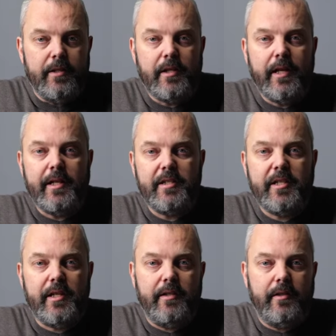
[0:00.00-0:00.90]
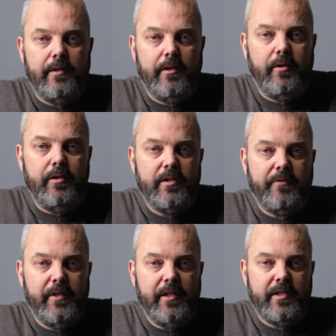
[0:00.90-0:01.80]
So like I said, the Eolis
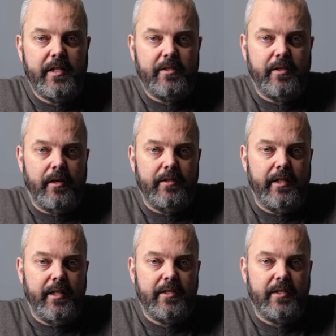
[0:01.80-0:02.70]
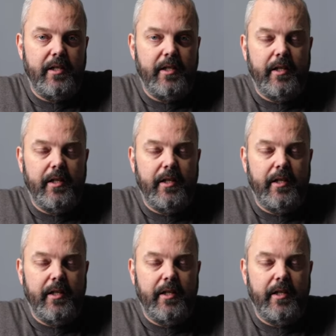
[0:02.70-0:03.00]
3D sensor RTS